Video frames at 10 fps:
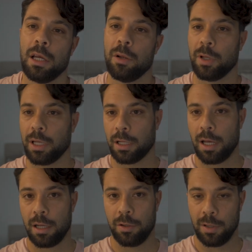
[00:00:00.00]
and we can
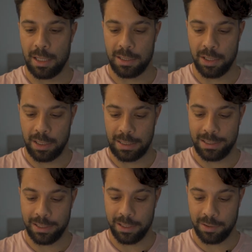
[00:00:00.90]
cut to that so you can
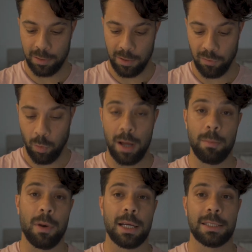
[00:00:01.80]
see sort of
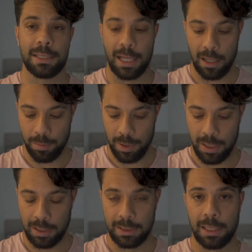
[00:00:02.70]
what my setup
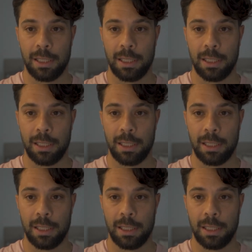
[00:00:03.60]
is.